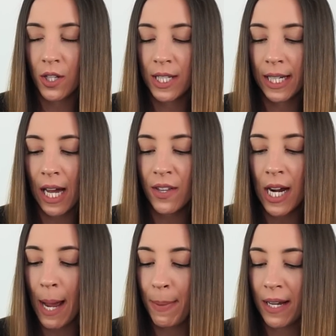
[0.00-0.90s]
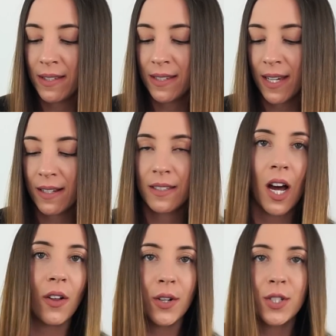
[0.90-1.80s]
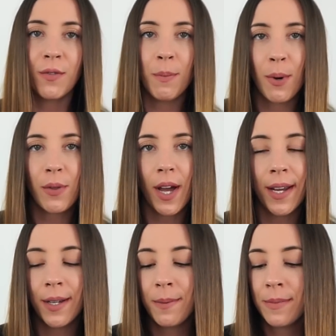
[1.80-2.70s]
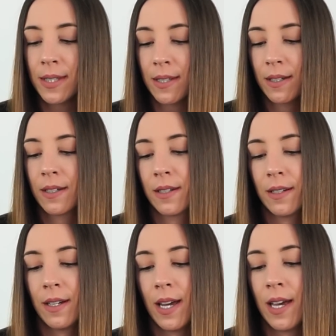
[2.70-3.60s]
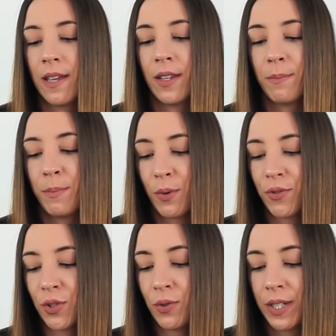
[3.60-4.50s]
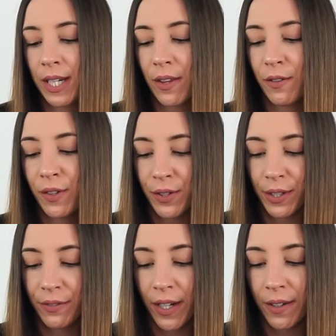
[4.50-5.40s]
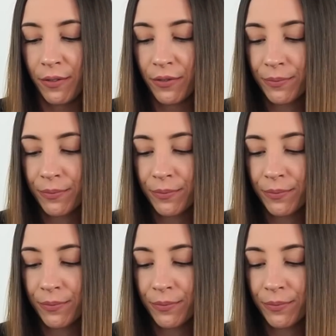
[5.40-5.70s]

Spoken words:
together I paid $6 for both items and they both sold together for $35.